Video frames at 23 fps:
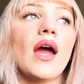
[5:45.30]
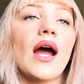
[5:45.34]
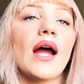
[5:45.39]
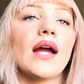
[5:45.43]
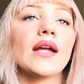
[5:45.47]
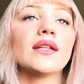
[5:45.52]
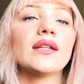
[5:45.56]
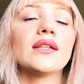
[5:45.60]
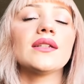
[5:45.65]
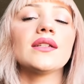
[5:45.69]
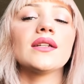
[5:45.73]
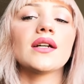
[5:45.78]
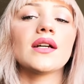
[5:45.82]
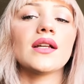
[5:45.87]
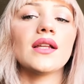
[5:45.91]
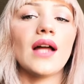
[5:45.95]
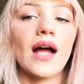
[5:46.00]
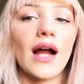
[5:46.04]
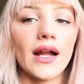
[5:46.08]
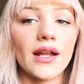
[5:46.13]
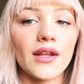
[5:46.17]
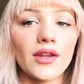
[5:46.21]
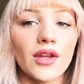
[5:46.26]
I did
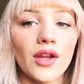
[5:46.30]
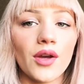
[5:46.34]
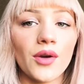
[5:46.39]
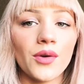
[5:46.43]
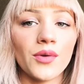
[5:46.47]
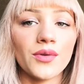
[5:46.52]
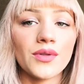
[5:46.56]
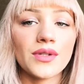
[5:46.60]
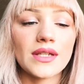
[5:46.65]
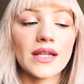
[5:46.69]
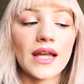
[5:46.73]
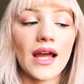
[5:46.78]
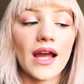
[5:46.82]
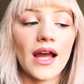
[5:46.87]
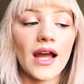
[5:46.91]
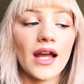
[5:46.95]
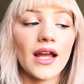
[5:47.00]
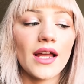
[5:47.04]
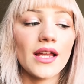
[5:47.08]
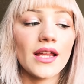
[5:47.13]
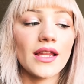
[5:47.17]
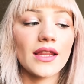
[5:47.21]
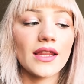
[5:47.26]
decline those.
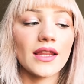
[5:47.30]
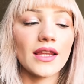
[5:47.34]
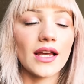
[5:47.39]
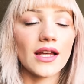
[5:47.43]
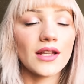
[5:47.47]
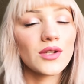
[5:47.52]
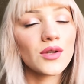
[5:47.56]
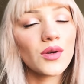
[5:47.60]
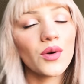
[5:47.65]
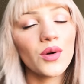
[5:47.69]
That's